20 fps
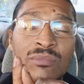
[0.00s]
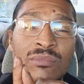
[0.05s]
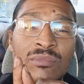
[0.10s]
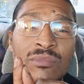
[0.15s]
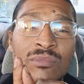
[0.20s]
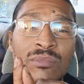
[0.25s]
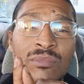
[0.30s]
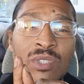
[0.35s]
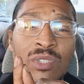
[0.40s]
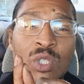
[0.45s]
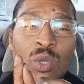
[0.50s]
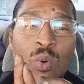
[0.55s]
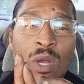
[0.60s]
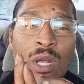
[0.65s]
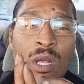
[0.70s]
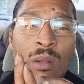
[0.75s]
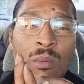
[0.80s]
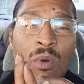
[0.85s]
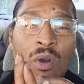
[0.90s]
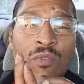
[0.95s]
So when
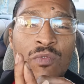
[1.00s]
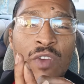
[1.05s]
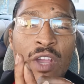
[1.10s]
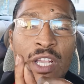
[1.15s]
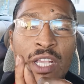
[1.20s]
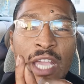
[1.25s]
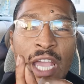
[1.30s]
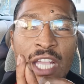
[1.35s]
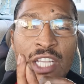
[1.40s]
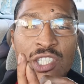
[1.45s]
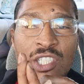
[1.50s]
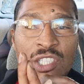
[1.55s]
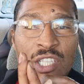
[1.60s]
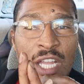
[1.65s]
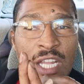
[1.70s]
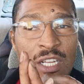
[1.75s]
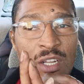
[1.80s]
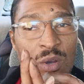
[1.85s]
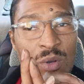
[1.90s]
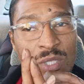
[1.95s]
I'm on vacation,
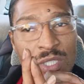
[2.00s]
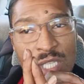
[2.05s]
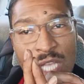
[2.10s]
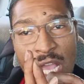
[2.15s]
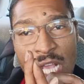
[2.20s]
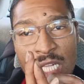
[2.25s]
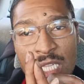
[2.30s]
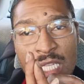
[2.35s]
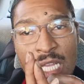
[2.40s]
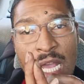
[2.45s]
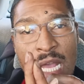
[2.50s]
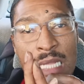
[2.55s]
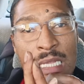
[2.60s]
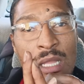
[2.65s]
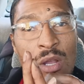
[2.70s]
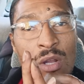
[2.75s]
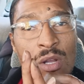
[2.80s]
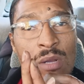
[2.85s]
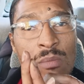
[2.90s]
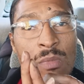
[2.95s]
they know exactly how
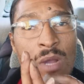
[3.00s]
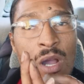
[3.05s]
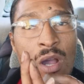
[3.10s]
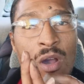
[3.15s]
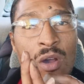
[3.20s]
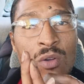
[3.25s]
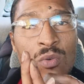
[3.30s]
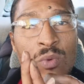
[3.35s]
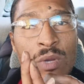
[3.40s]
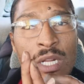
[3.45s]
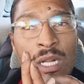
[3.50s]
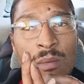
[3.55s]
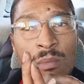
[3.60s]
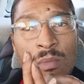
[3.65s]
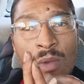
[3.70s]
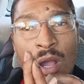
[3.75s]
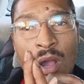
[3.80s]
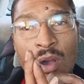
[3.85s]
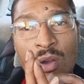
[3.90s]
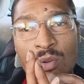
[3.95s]
long I'm gone, when
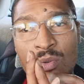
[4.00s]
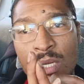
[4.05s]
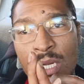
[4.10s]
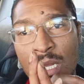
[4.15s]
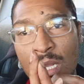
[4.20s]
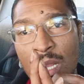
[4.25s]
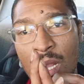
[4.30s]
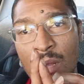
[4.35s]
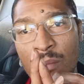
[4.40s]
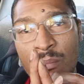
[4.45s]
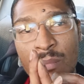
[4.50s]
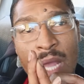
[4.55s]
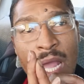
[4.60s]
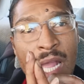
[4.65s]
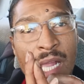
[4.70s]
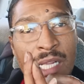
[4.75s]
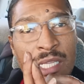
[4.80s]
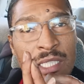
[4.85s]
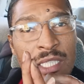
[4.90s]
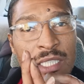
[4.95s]
I come
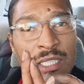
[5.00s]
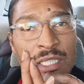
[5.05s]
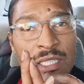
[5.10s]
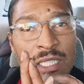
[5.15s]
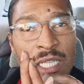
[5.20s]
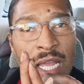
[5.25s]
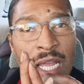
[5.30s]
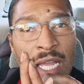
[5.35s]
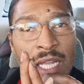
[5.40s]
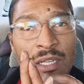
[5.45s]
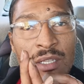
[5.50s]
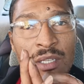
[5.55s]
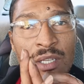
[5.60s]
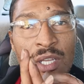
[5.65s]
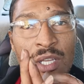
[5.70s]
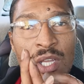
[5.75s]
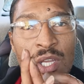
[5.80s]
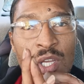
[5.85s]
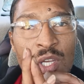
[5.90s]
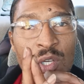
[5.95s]
back, this and that.
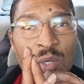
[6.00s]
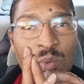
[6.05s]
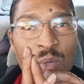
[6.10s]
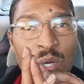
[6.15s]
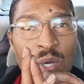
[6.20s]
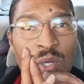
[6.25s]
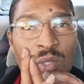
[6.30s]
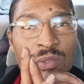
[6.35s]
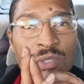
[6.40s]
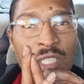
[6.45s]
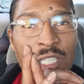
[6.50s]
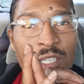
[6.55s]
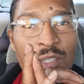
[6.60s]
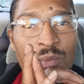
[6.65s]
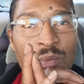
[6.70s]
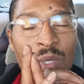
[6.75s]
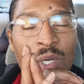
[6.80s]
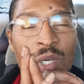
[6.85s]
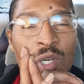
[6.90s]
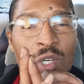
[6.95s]

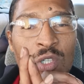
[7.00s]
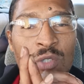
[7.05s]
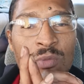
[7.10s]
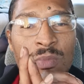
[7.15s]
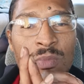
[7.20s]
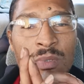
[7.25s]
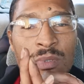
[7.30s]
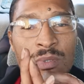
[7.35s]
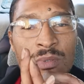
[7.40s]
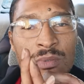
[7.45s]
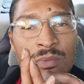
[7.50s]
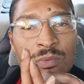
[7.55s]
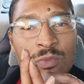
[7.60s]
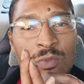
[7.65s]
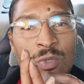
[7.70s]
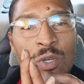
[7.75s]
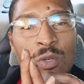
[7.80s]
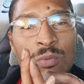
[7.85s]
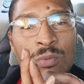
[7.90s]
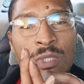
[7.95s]
Whoop-de-whoop,
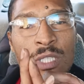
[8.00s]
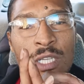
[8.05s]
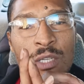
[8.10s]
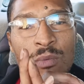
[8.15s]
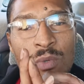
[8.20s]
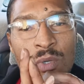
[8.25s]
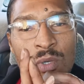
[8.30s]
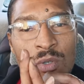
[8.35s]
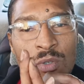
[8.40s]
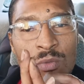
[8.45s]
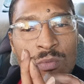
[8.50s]
whoop-de-whoop.